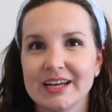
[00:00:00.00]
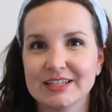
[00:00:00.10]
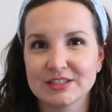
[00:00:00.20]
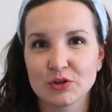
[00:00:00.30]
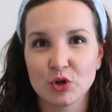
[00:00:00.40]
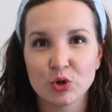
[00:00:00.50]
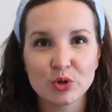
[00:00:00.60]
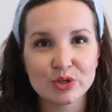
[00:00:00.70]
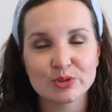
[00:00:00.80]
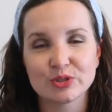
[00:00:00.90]
It's who
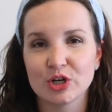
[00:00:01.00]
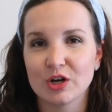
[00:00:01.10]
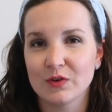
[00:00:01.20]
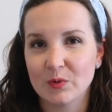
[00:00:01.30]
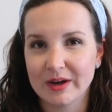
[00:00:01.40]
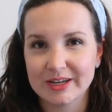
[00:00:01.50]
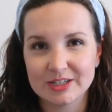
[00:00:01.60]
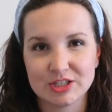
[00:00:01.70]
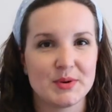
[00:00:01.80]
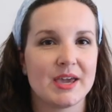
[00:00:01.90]
you serve, what
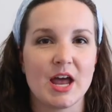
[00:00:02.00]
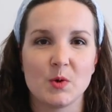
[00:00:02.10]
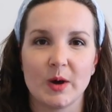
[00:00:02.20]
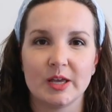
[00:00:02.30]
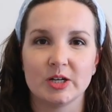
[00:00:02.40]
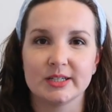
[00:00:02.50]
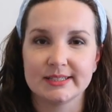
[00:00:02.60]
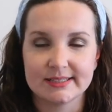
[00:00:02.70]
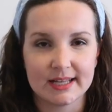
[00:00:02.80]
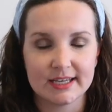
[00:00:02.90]
you're doing, and what you're
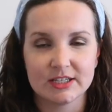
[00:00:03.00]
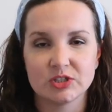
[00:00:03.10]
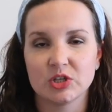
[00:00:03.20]
selling.